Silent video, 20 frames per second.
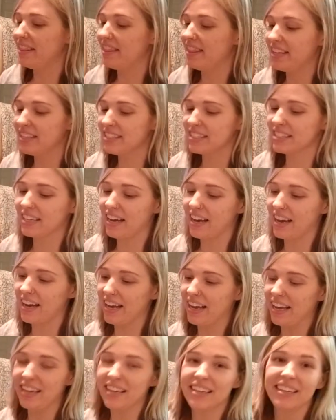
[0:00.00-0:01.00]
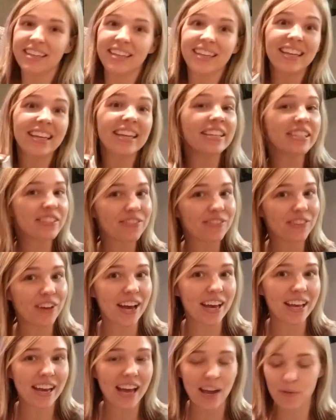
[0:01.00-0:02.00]
this guy is fun.
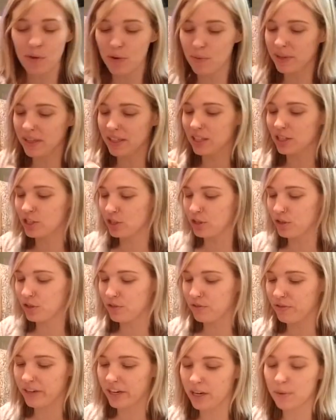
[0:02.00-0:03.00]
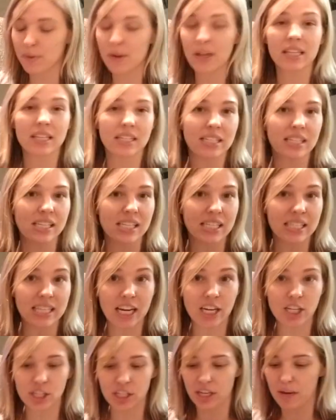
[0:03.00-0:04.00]
I won't be able to show you very well until it's
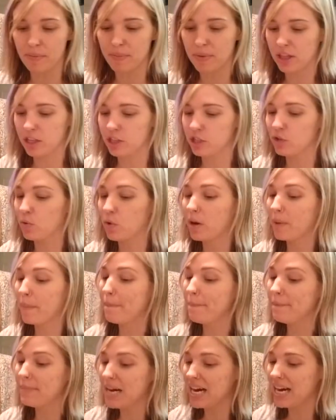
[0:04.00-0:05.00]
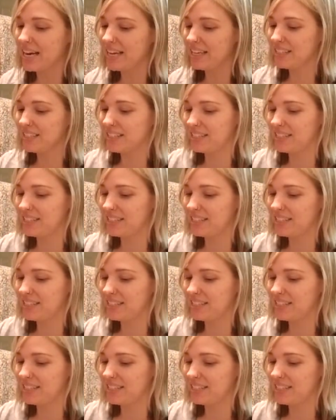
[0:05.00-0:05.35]
actually up on the door, but